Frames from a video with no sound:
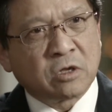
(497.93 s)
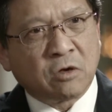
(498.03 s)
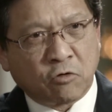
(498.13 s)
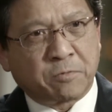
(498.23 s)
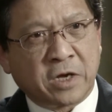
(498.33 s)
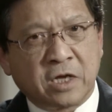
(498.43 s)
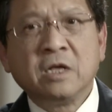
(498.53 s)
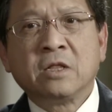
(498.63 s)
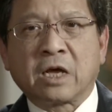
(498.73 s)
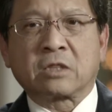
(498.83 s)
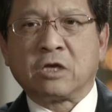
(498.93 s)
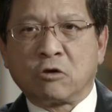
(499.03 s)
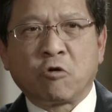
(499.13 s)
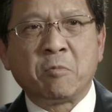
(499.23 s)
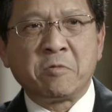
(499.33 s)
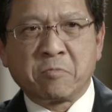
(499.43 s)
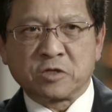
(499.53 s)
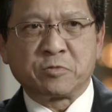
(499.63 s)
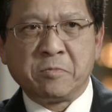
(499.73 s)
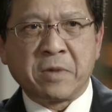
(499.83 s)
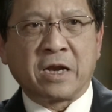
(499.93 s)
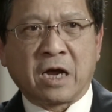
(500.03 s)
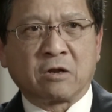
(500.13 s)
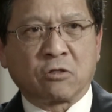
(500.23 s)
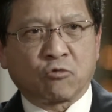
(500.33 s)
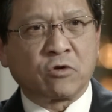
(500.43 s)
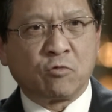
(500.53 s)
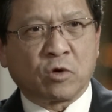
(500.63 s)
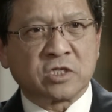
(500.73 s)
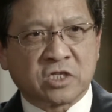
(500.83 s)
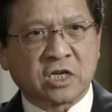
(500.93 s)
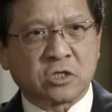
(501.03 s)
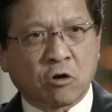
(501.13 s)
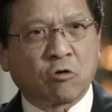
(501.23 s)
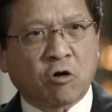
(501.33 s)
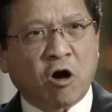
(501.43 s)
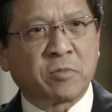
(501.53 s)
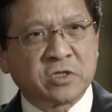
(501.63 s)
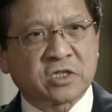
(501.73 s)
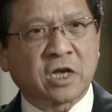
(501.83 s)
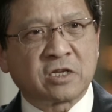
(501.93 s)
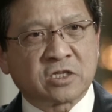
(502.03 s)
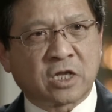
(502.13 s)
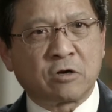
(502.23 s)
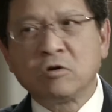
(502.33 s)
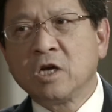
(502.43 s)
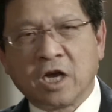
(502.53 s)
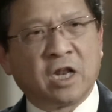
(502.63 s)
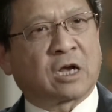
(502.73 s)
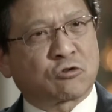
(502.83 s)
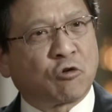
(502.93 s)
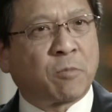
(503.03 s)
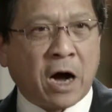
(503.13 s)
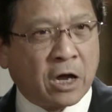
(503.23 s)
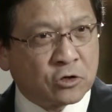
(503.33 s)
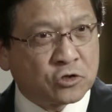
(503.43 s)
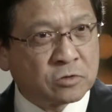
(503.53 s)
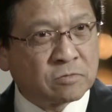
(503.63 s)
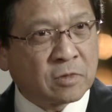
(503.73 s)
would be that the equipment must be made out of 316 low-carbon stainless steel electro-polish.